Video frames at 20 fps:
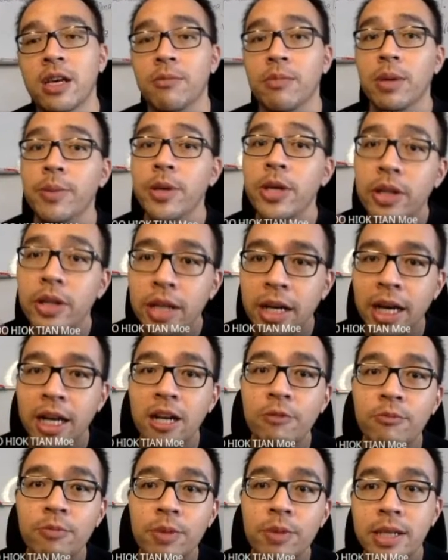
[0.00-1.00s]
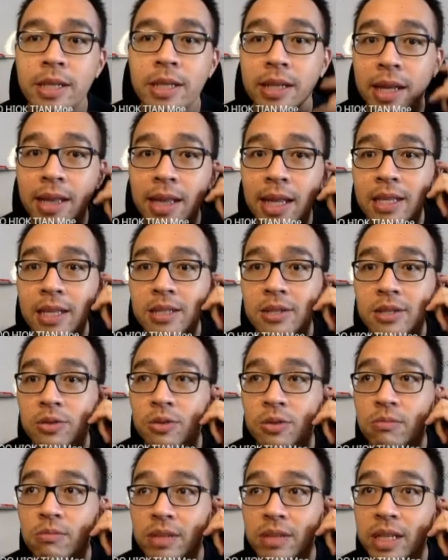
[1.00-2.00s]
Maybe you're the kind of person that likes to
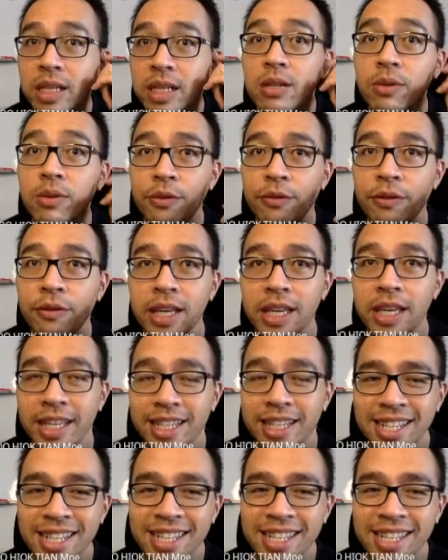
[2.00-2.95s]
deal with heat